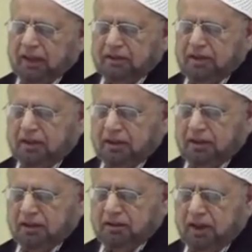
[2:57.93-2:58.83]
and
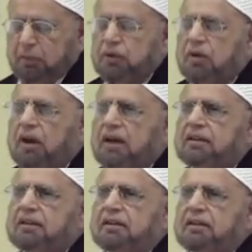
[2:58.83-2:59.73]
Ahmed
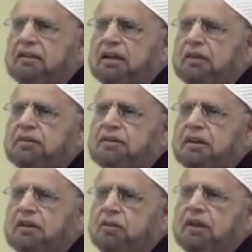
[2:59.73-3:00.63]
Elkadi gave
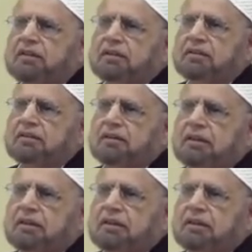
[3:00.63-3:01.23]
us a great